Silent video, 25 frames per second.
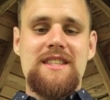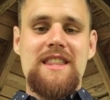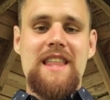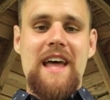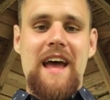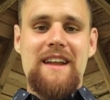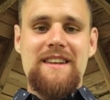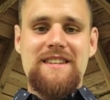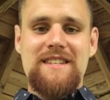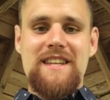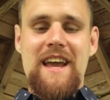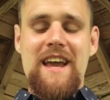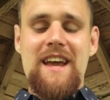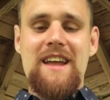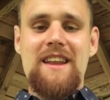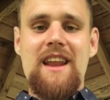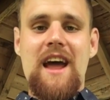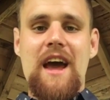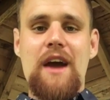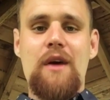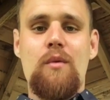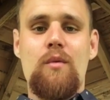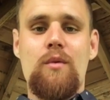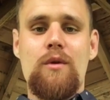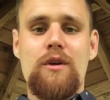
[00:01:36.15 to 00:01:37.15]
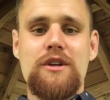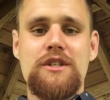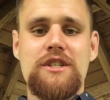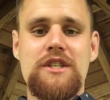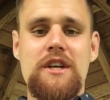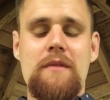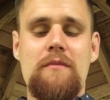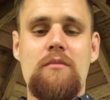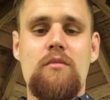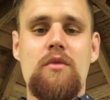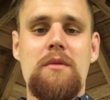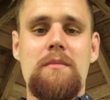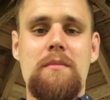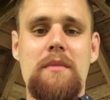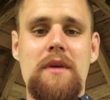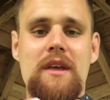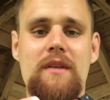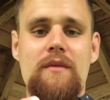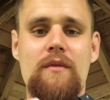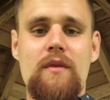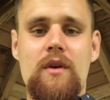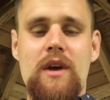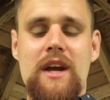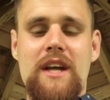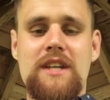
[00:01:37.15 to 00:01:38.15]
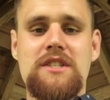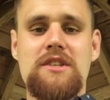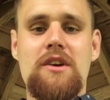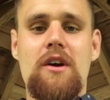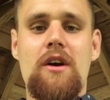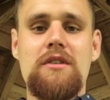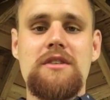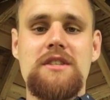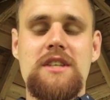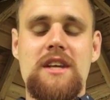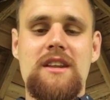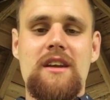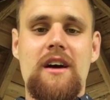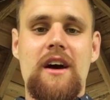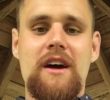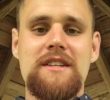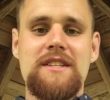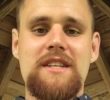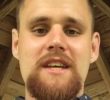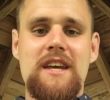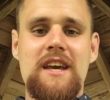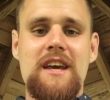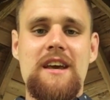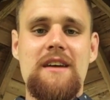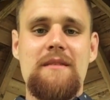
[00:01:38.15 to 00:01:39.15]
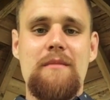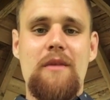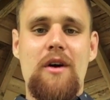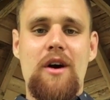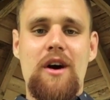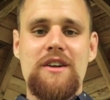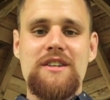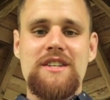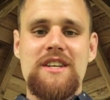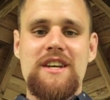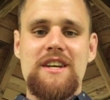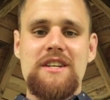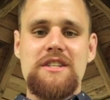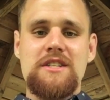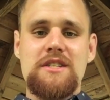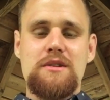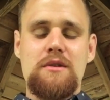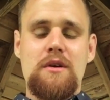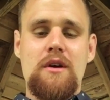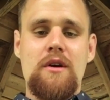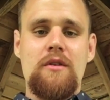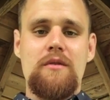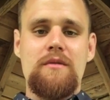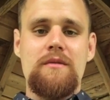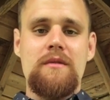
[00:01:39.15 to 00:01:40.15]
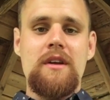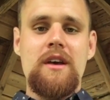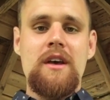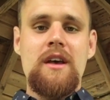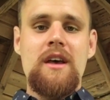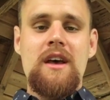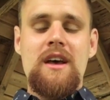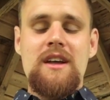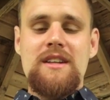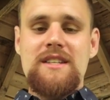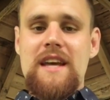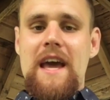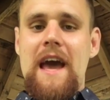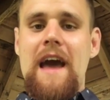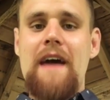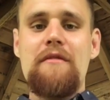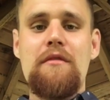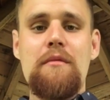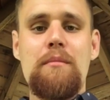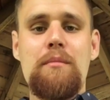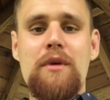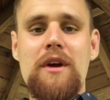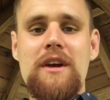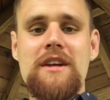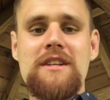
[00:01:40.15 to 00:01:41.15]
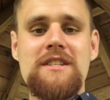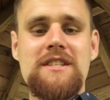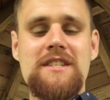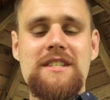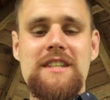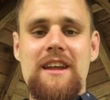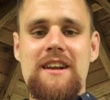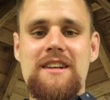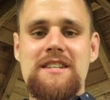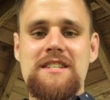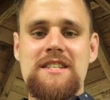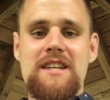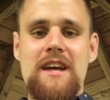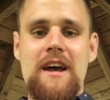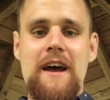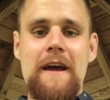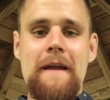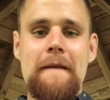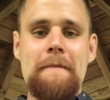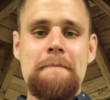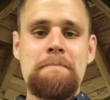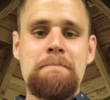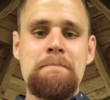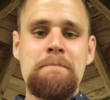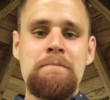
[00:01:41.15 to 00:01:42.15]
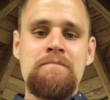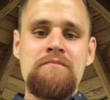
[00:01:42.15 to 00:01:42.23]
that day and night worship would be exalted unto Him, onto His throne, to have a place set aside